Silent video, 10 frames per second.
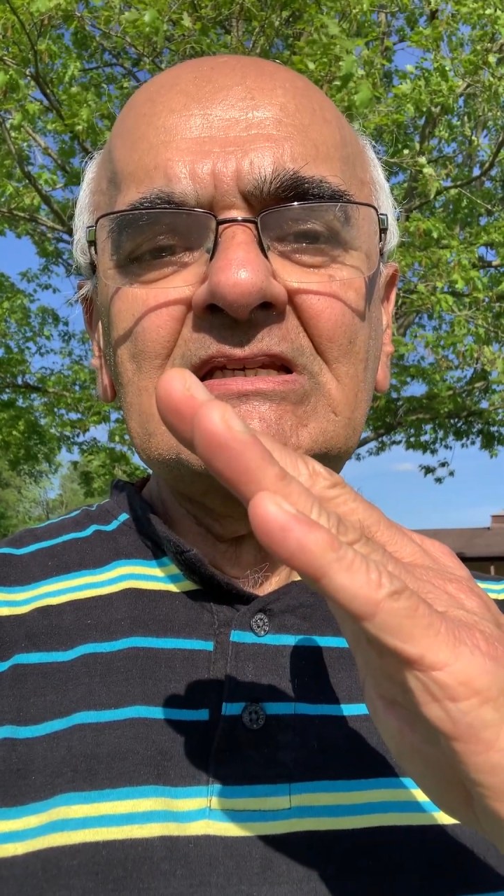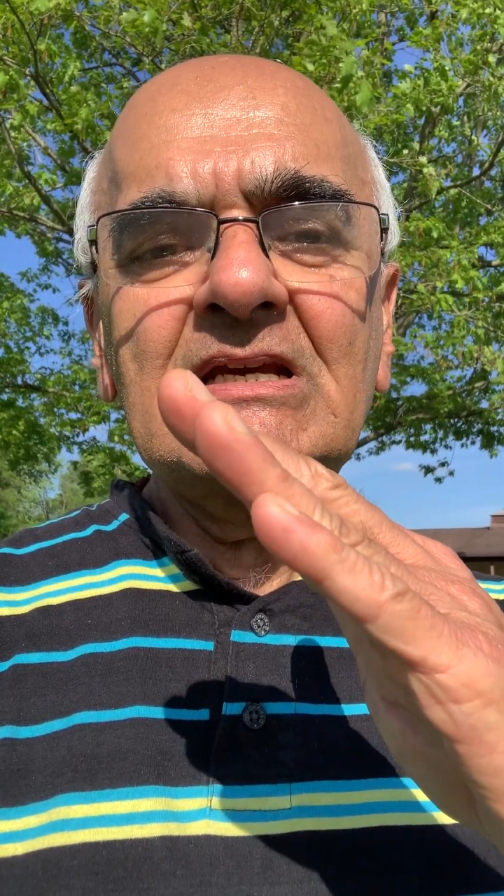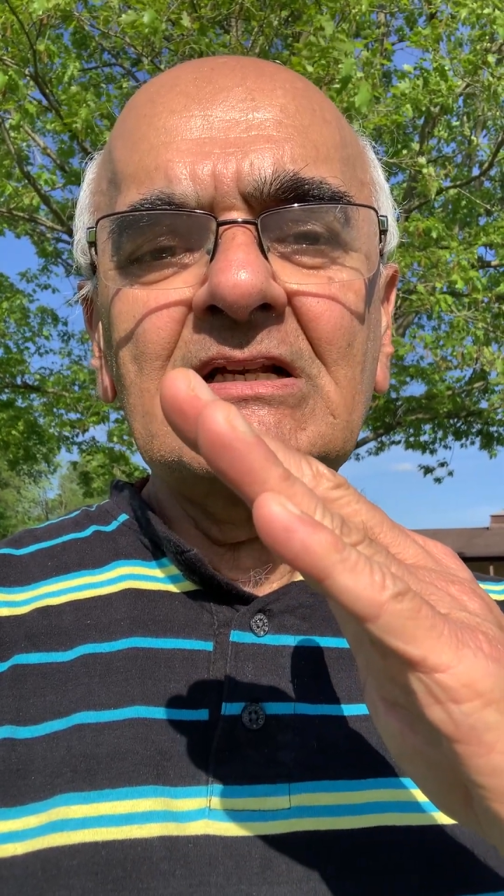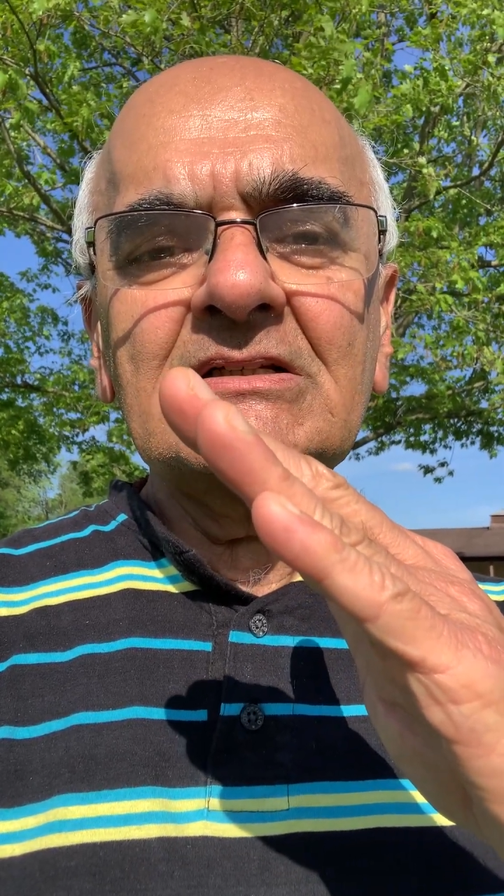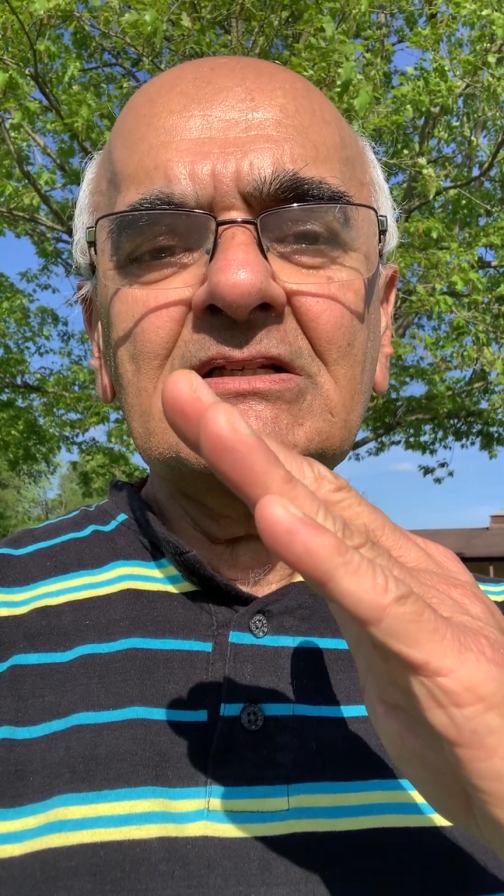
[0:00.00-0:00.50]

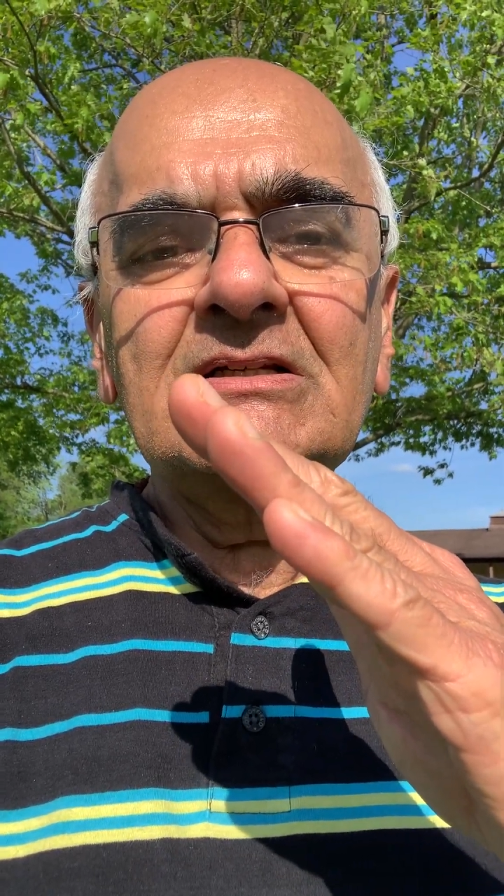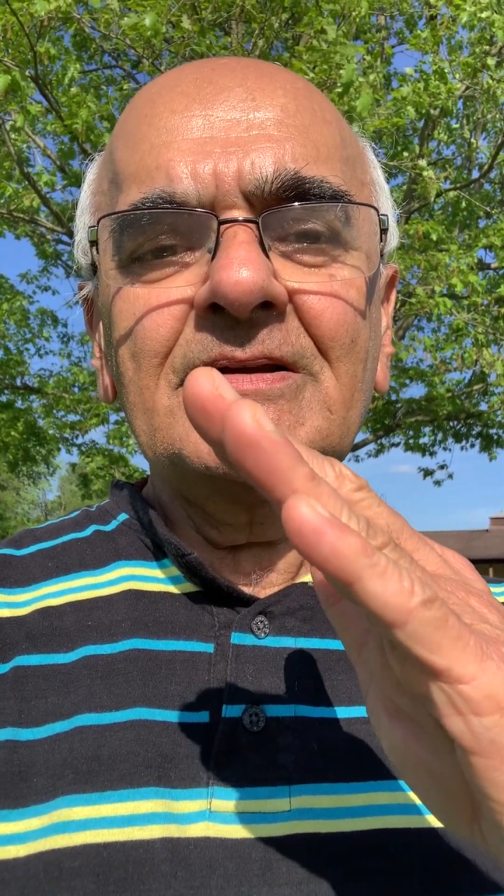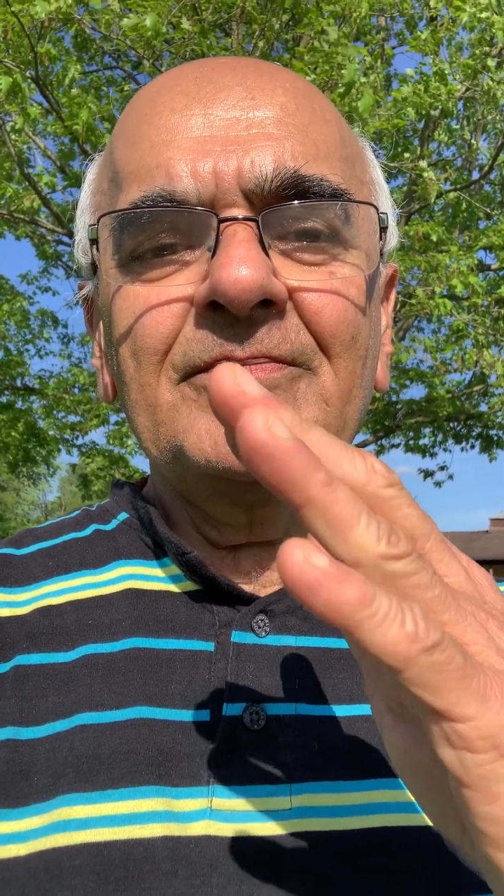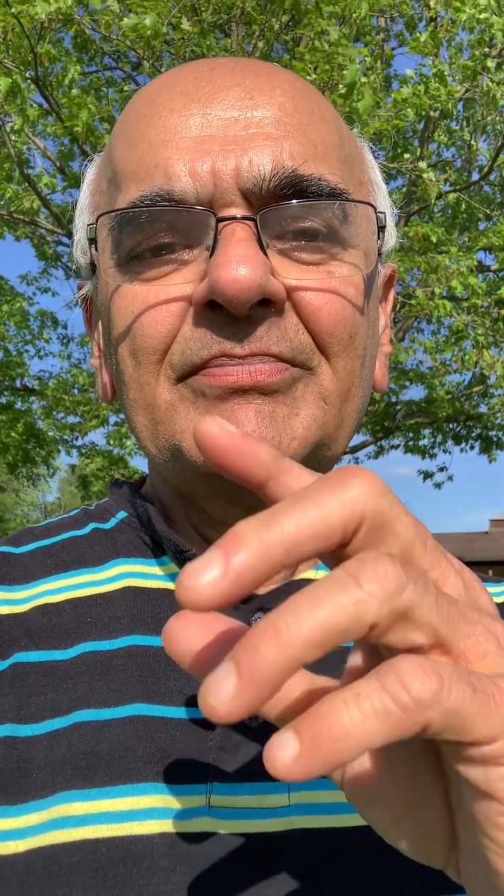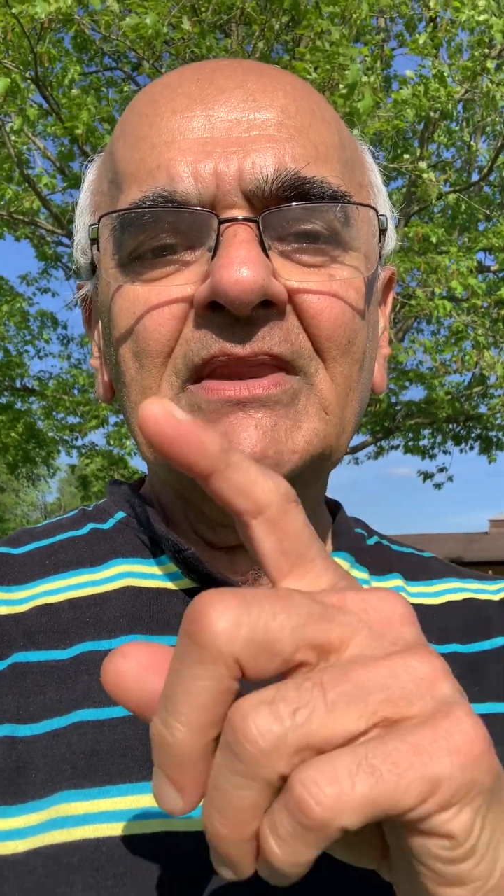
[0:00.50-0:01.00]
tilt
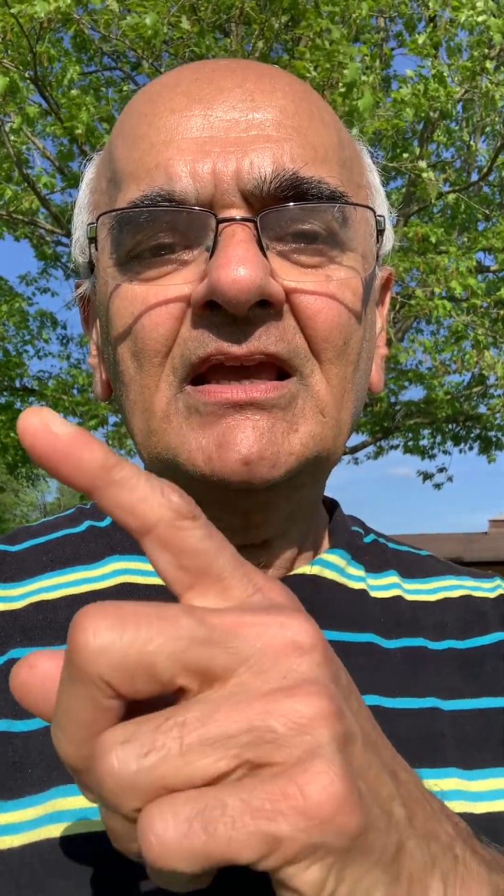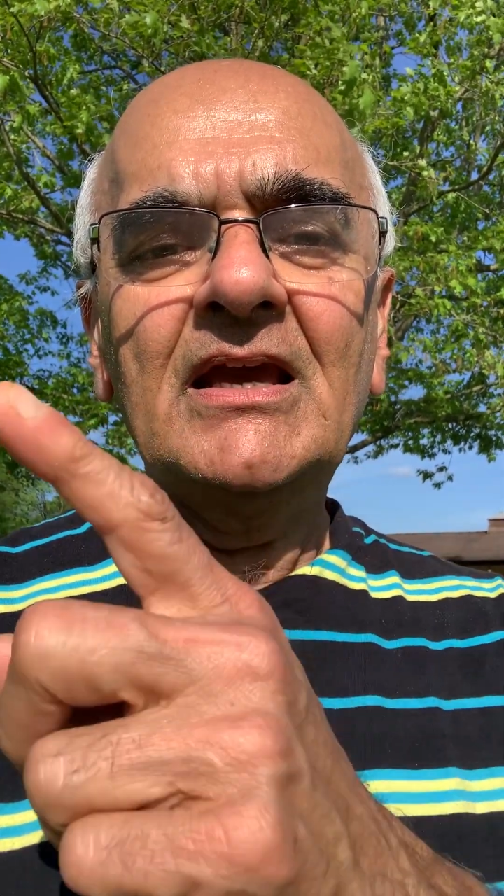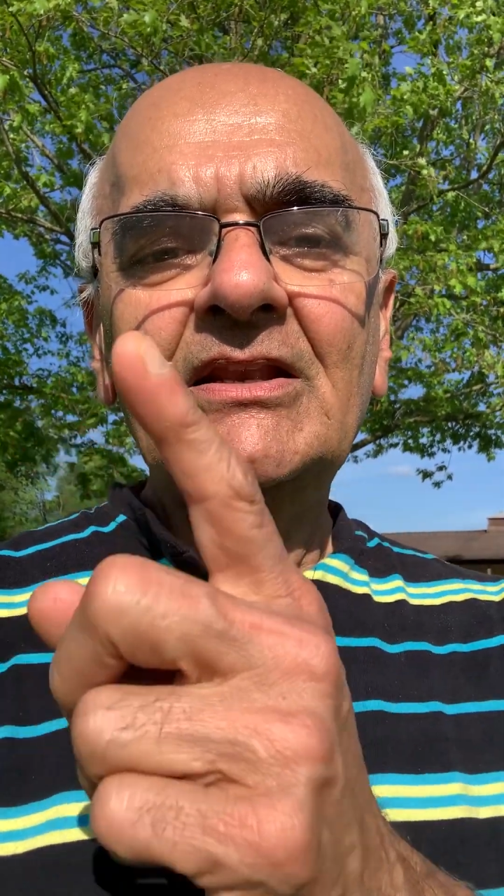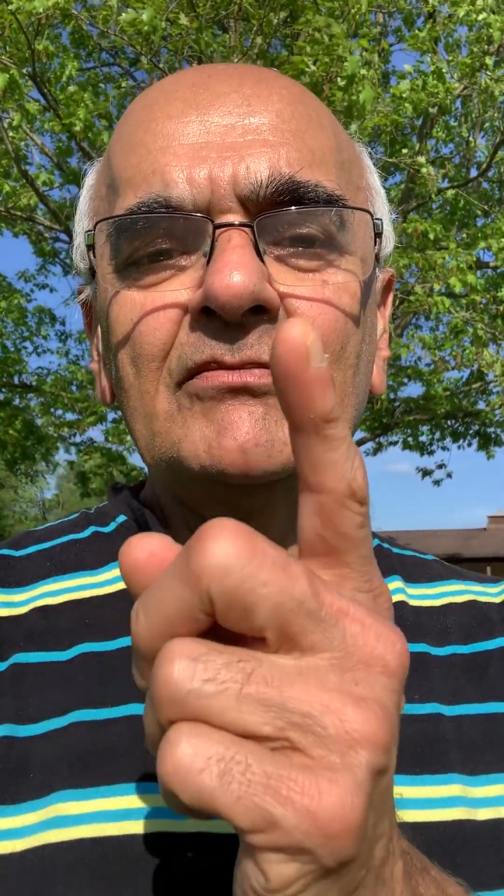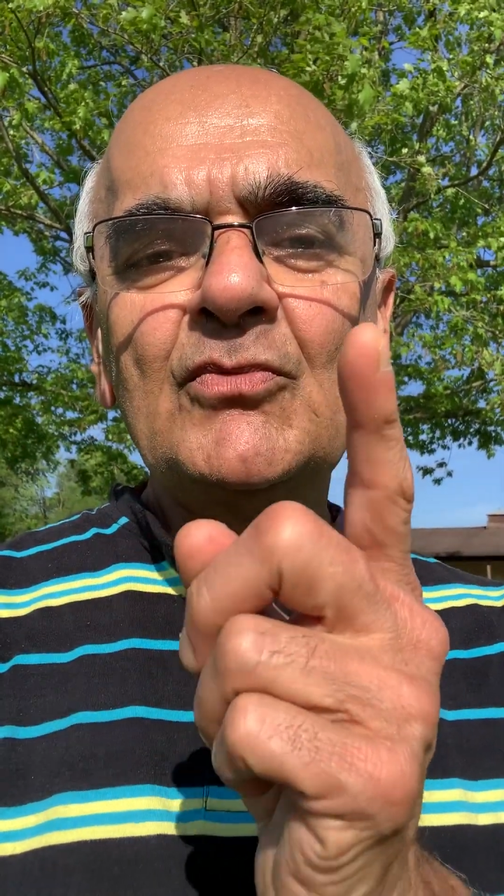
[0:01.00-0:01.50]

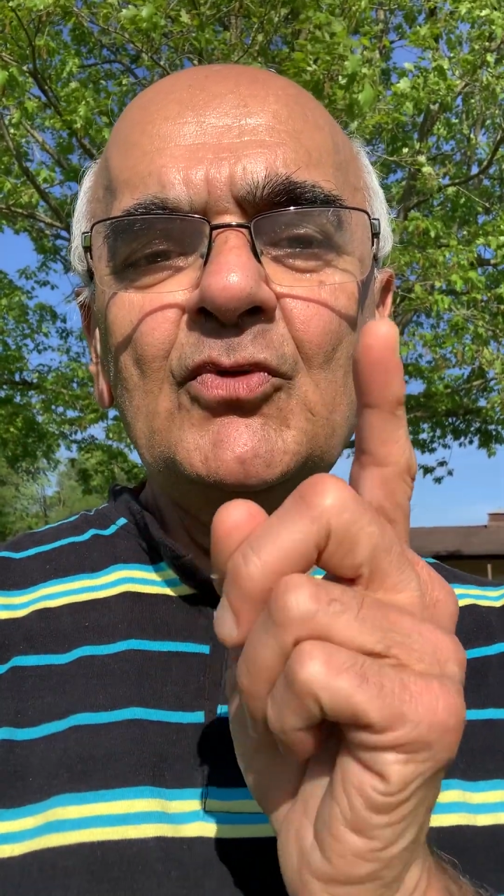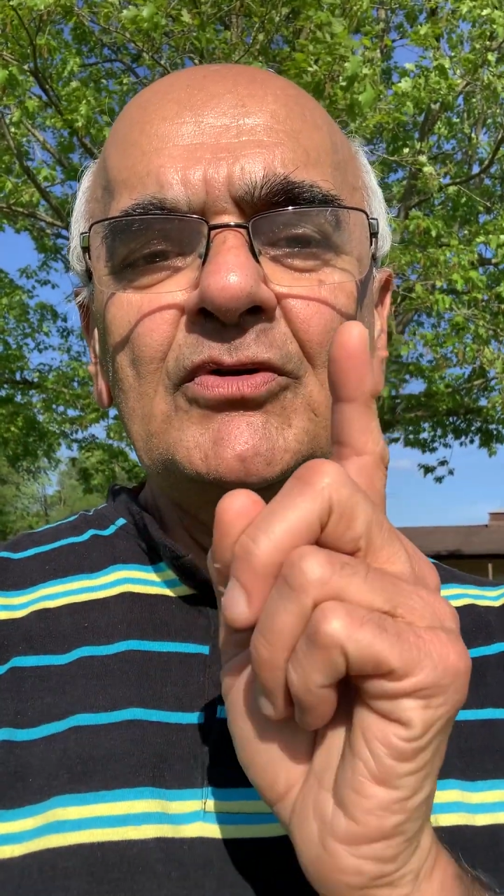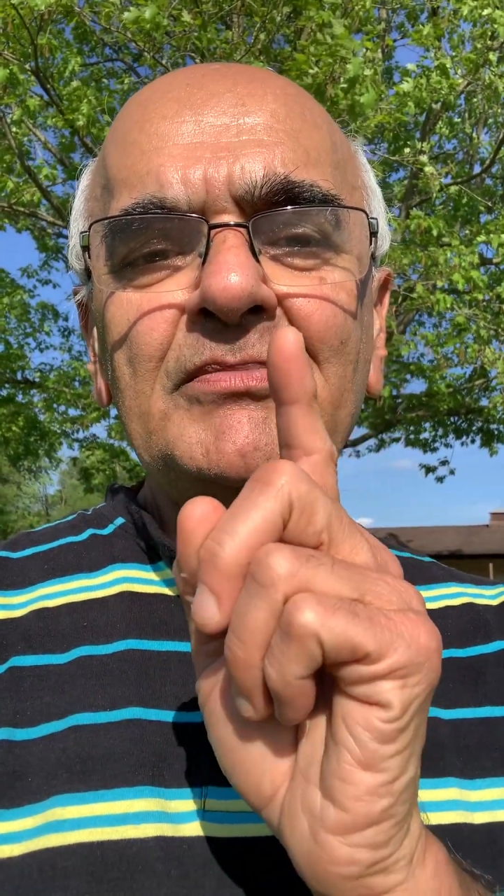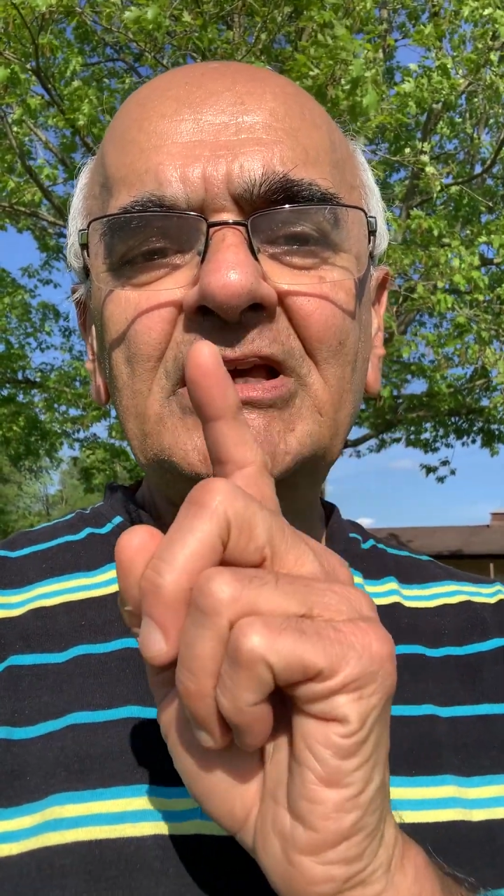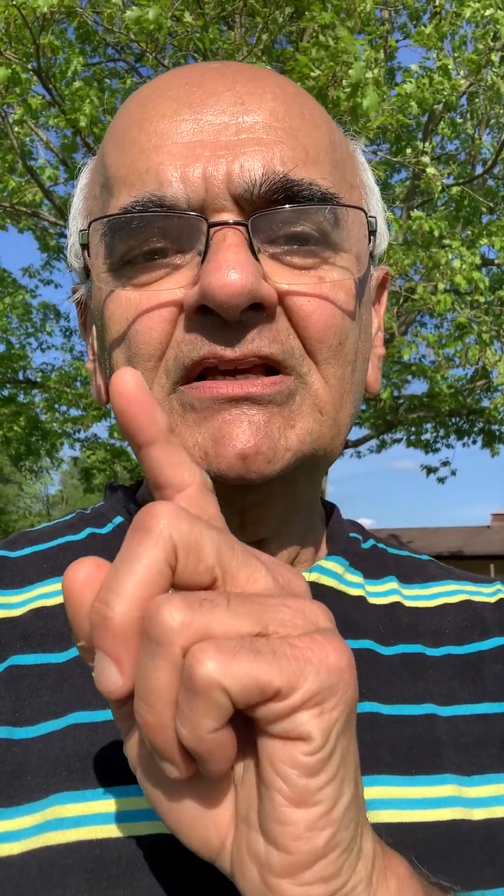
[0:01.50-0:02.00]
and the
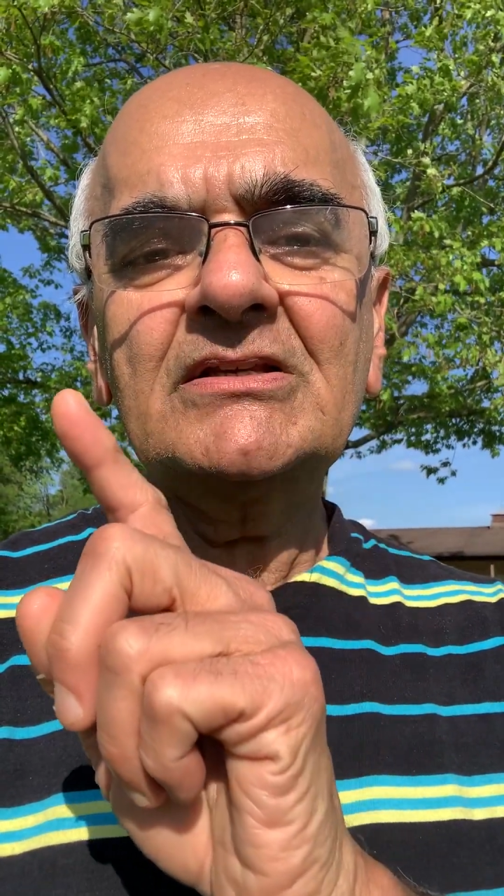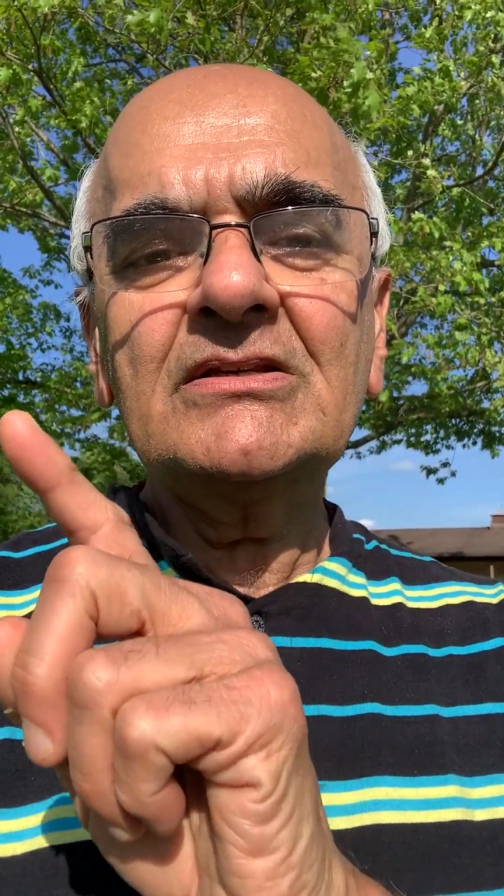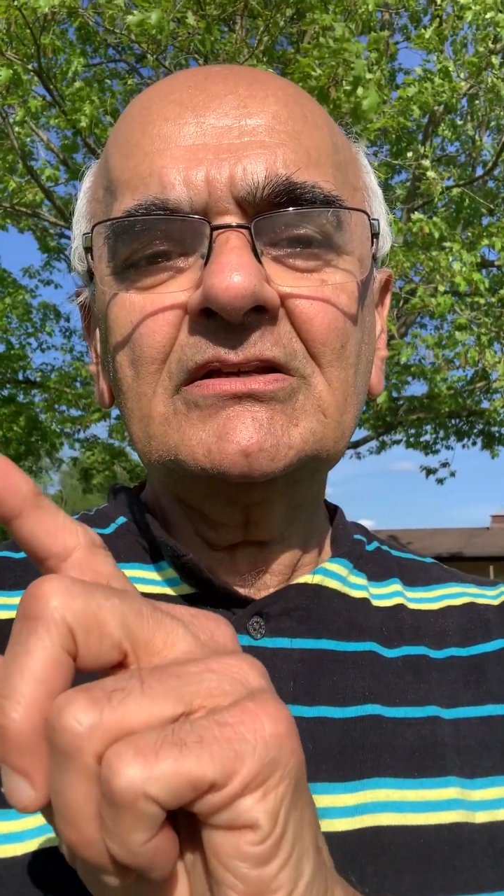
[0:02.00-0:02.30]
moon